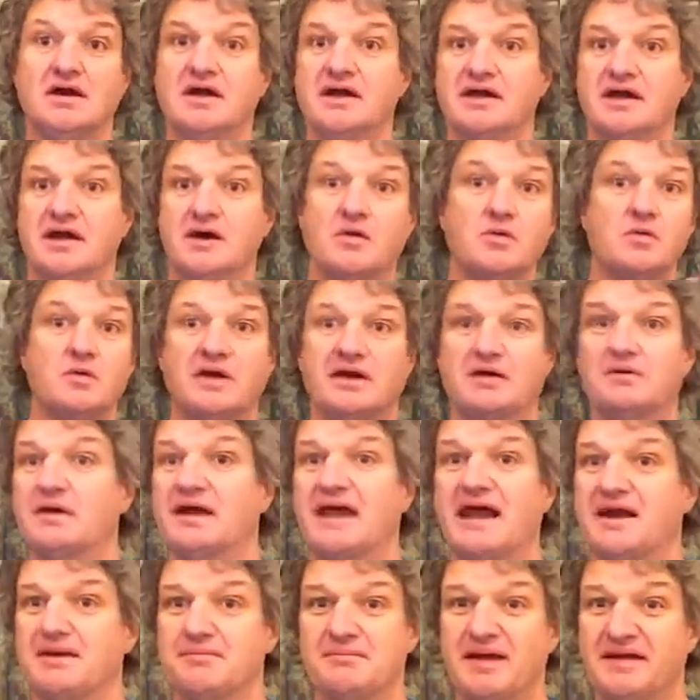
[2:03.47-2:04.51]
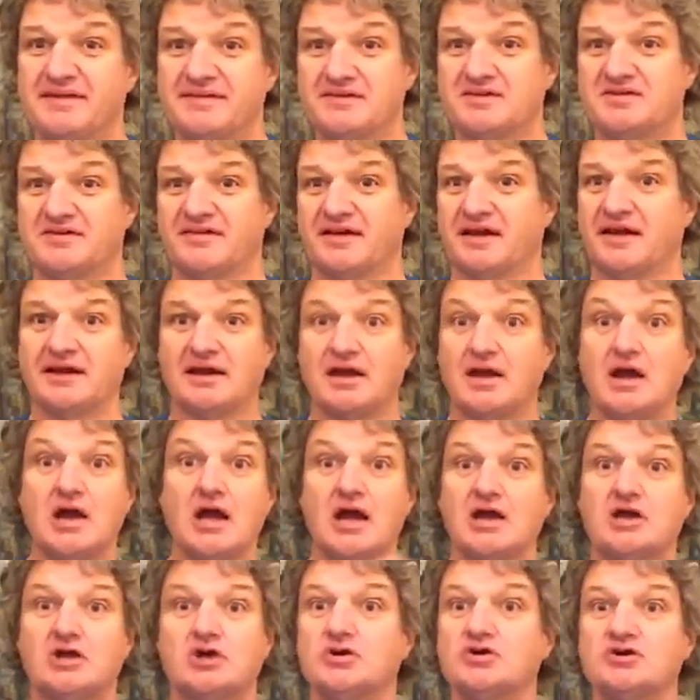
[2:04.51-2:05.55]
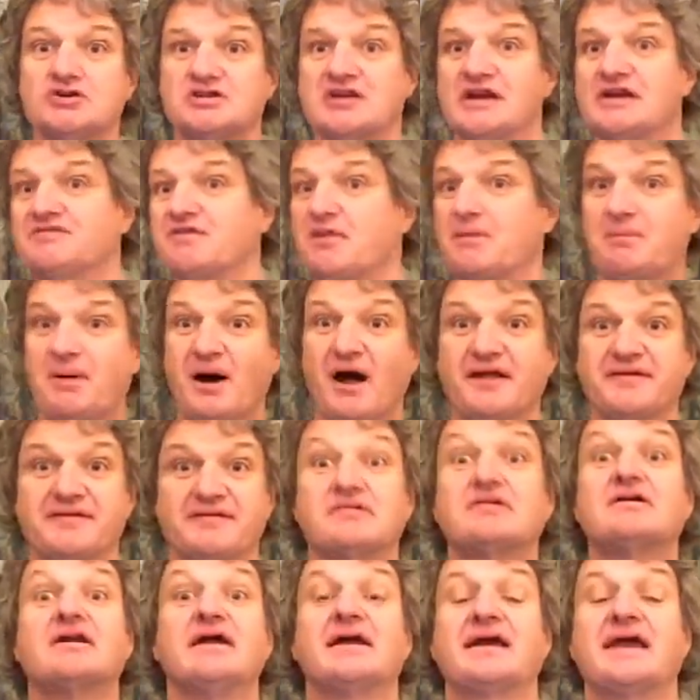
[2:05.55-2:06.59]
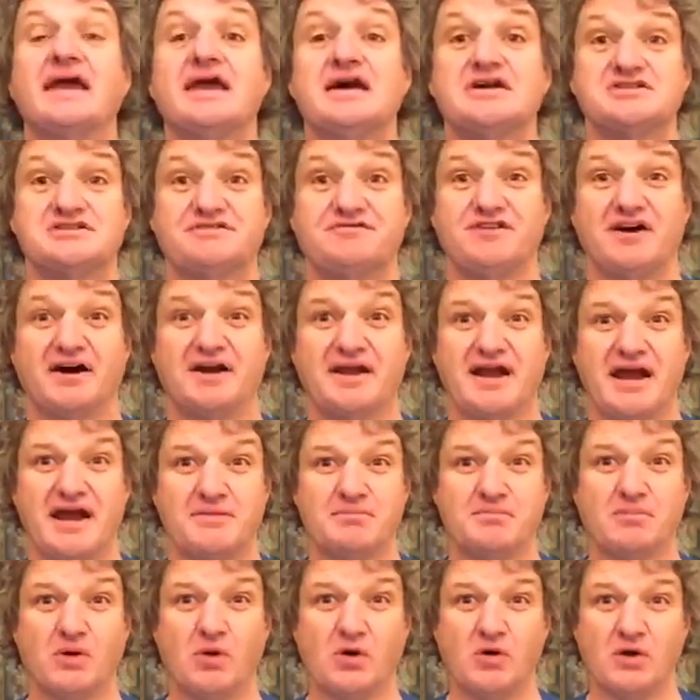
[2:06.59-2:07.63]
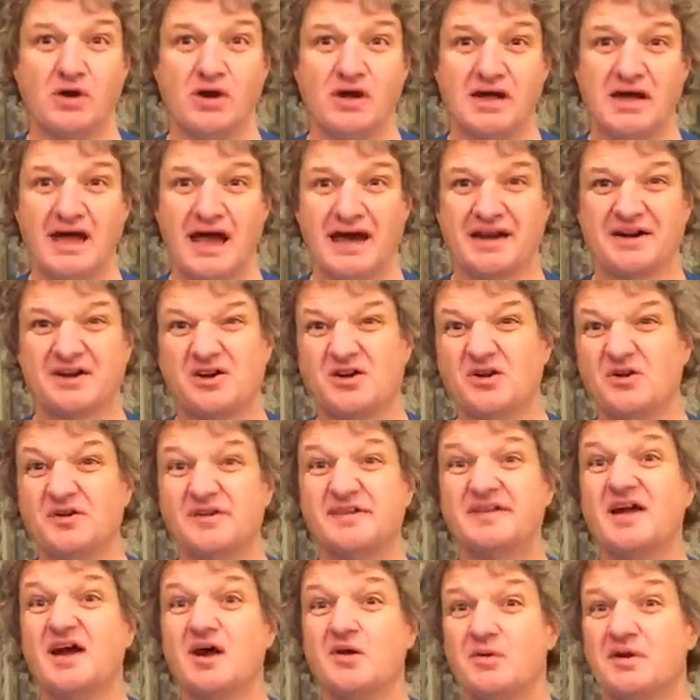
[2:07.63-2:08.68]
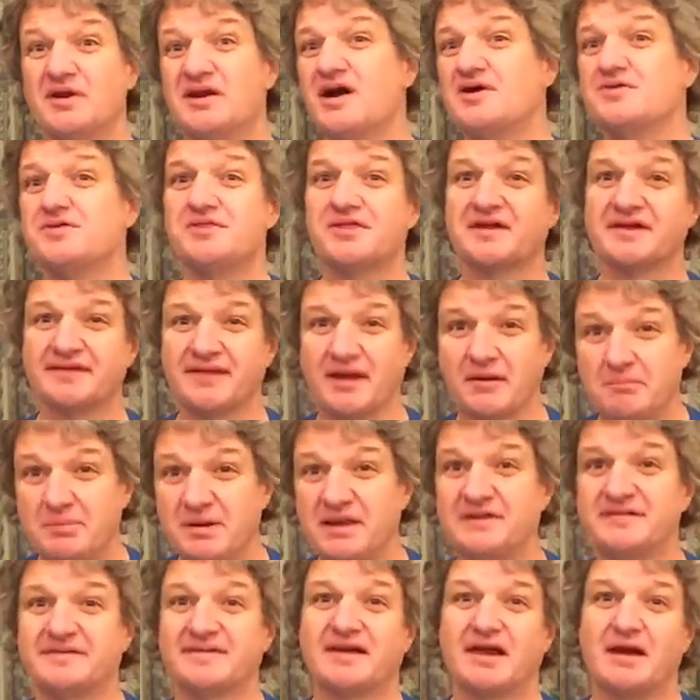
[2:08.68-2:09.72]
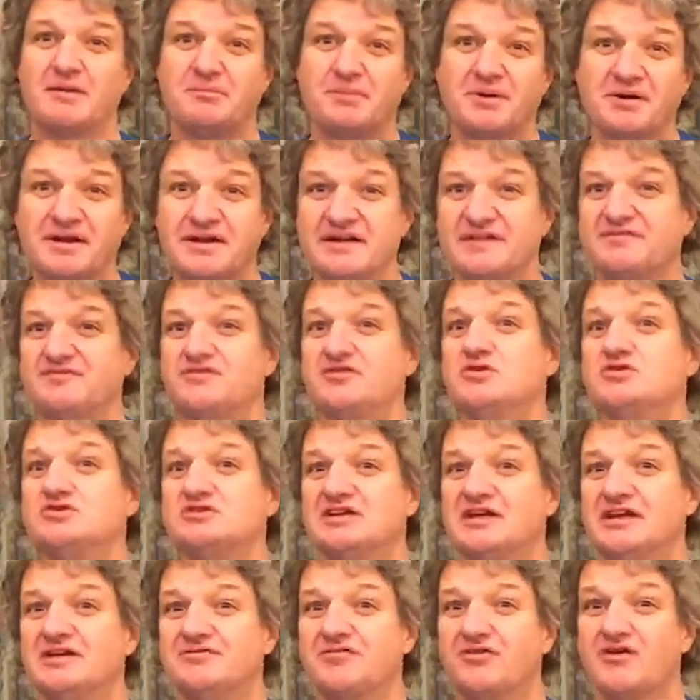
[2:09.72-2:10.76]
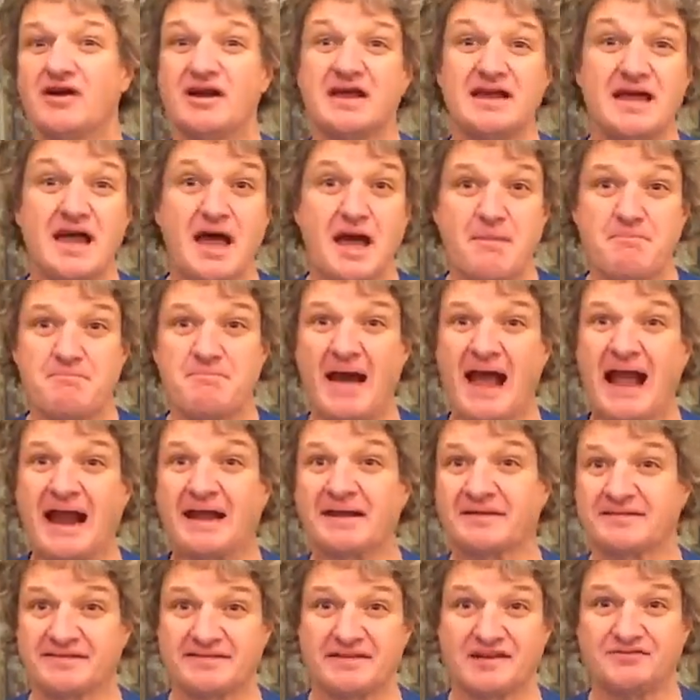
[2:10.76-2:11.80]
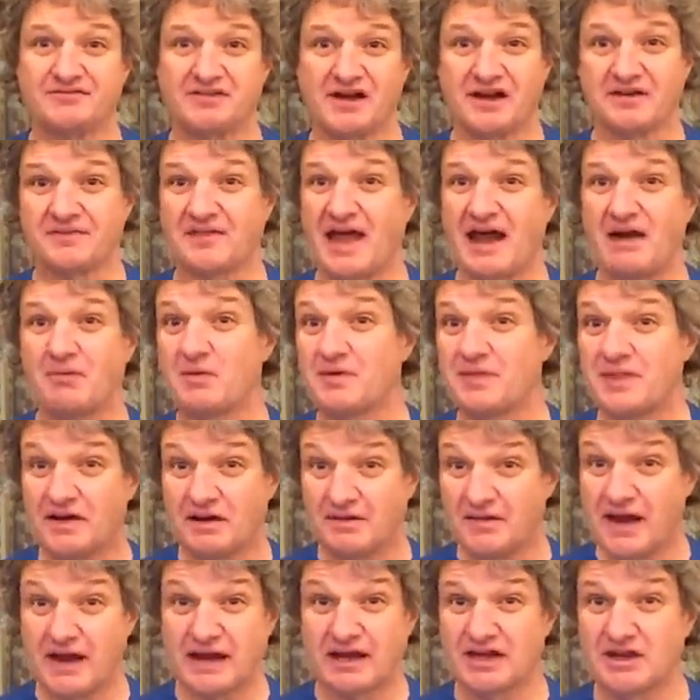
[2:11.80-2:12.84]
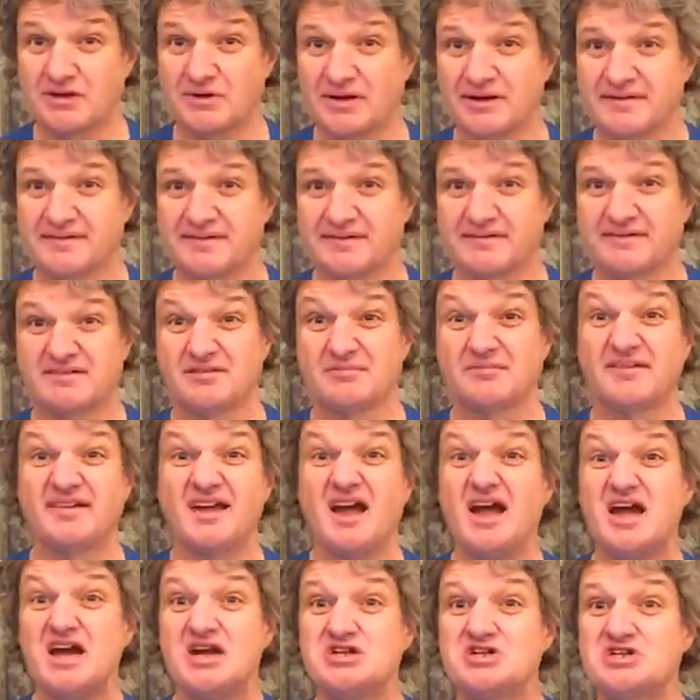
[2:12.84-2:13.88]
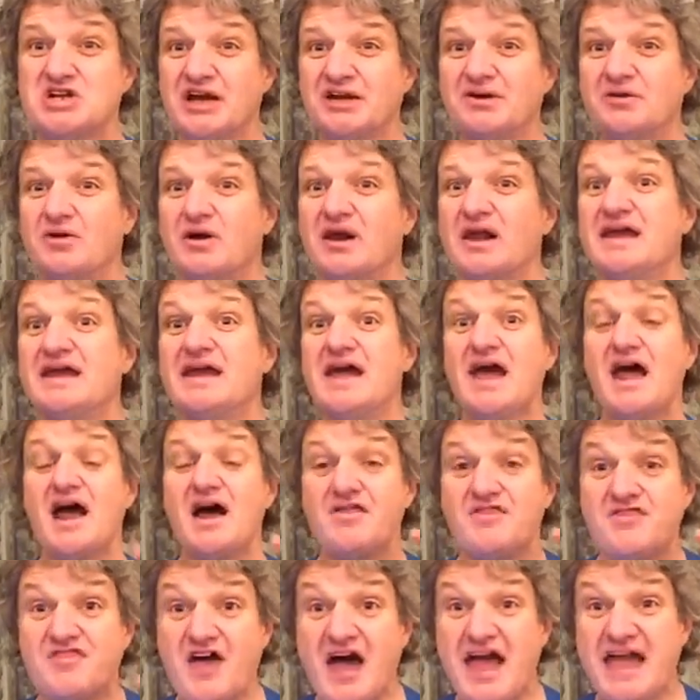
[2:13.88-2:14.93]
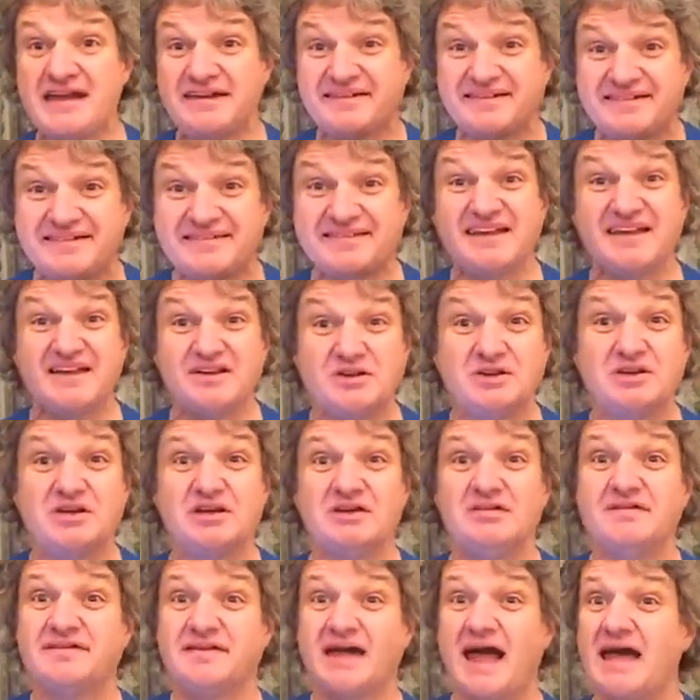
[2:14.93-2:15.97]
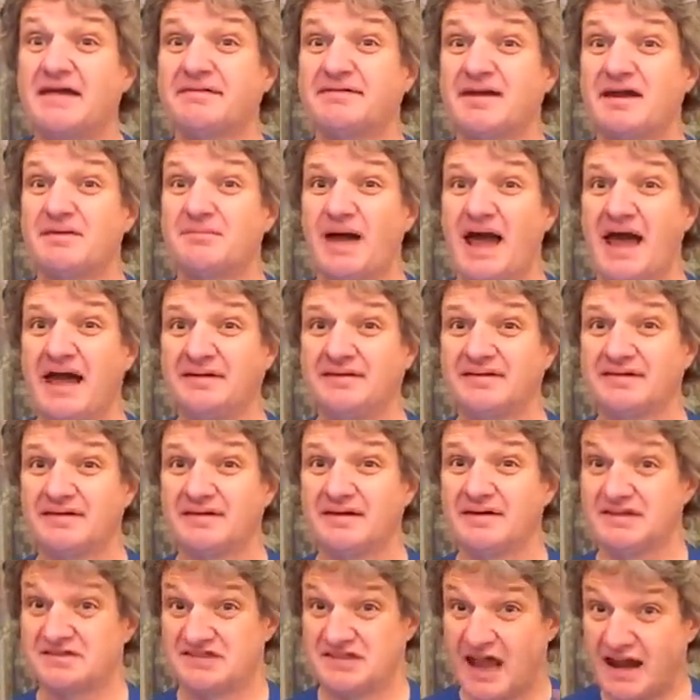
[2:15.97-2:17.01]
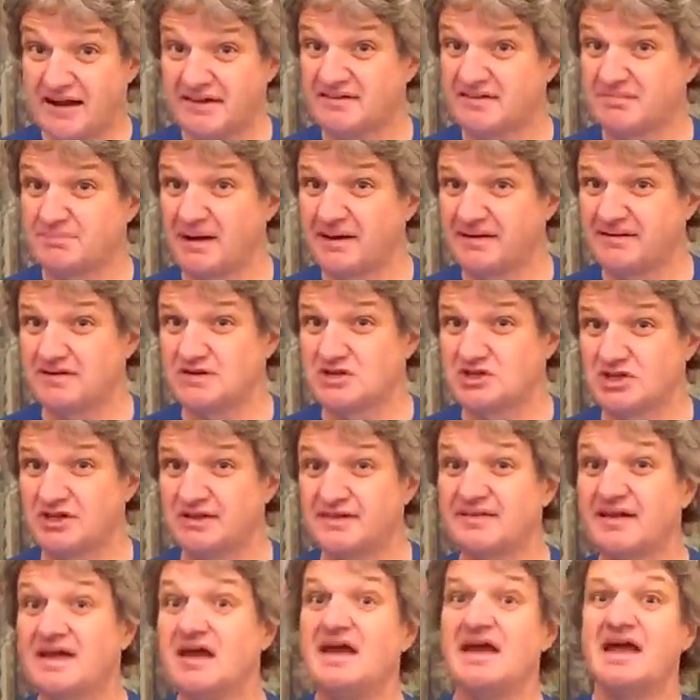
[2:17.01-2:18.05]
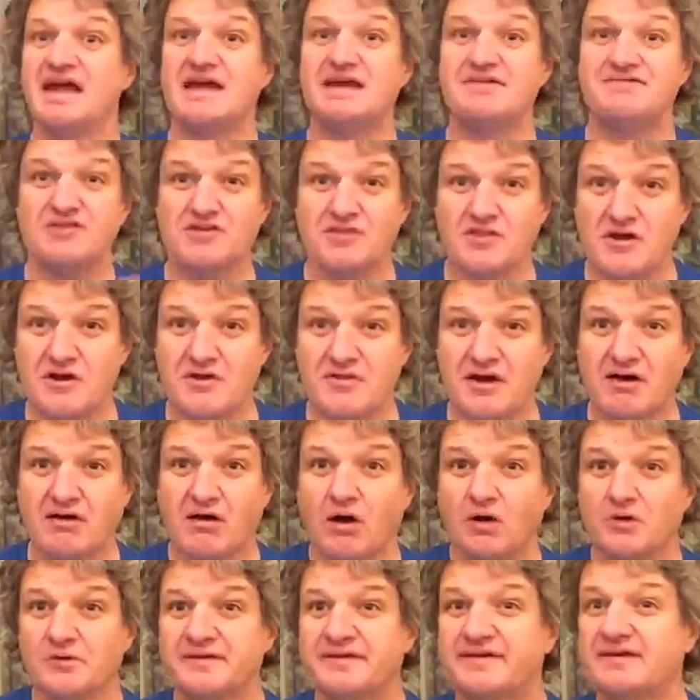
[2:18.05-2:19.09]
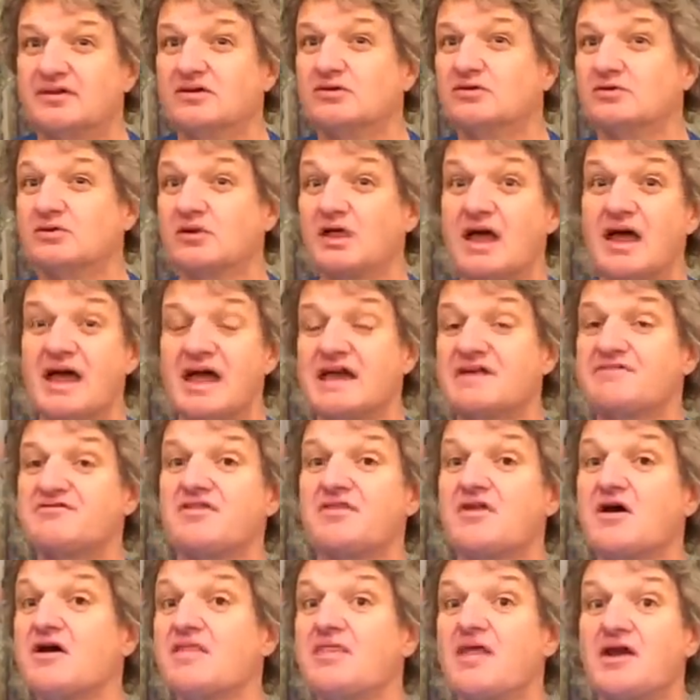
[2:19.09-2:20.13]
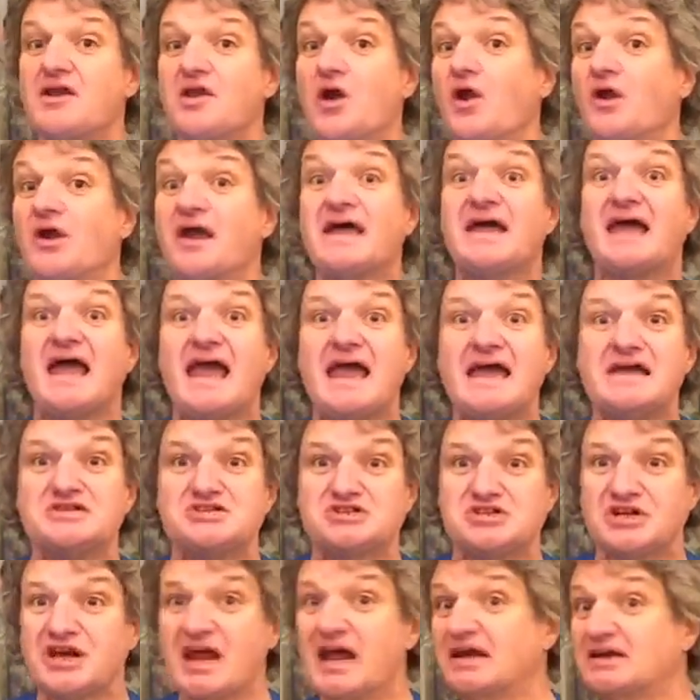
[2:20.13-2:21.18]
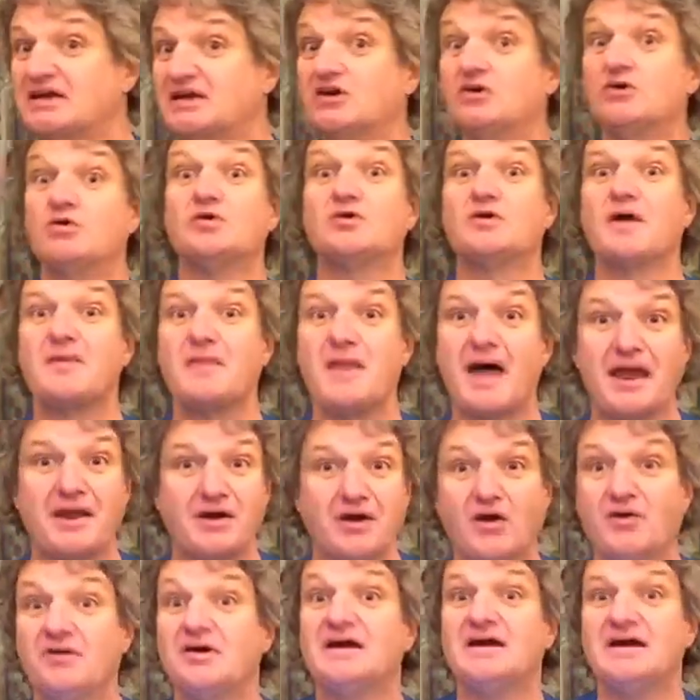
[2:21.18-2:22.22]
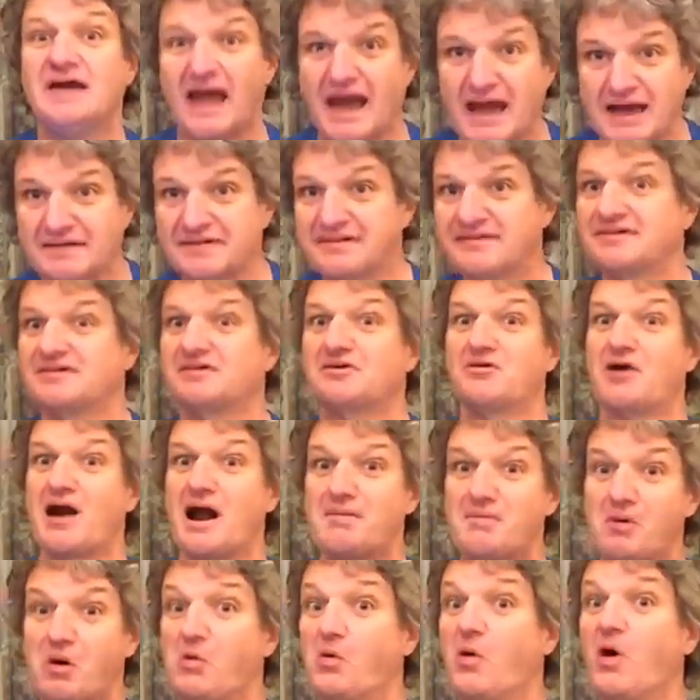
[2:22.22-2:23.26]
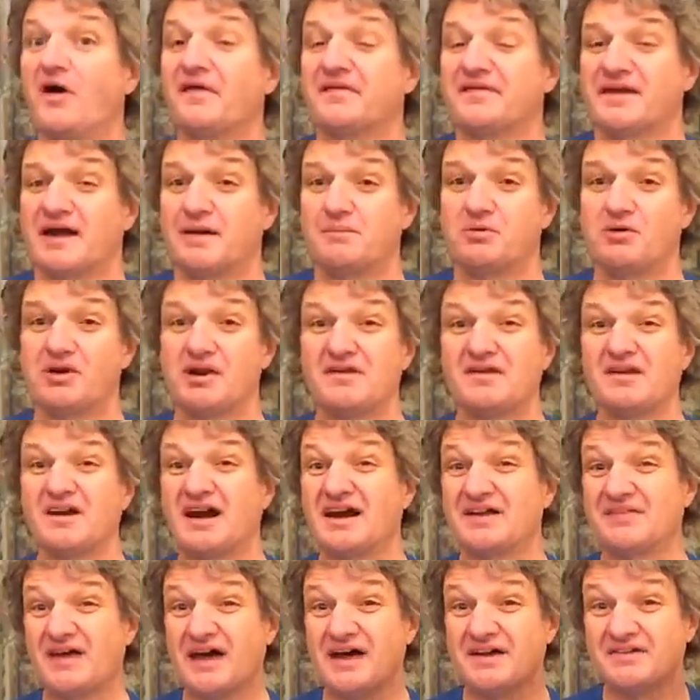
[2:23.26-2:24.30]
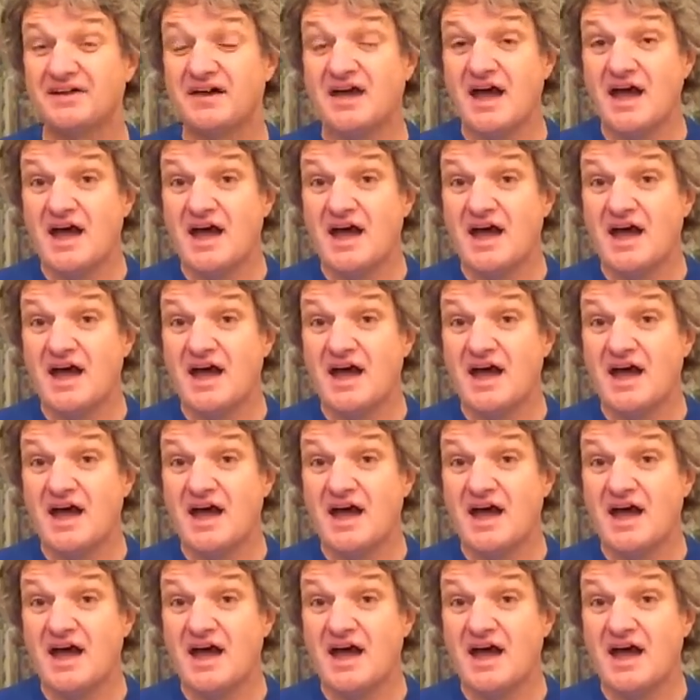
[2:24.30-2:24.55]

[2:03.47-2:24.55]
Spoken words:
you know, we get a message saying, couldn't deliver the parcel, click here to find out more. And of course, we know that things like pizza companies, food delivery, banks, stuff like that, when they're queuing systems, generally, they still use SMS, text messages, even though they're old school, even though they're not internet cool and they're not Instagram or WhatsApp or anything like that.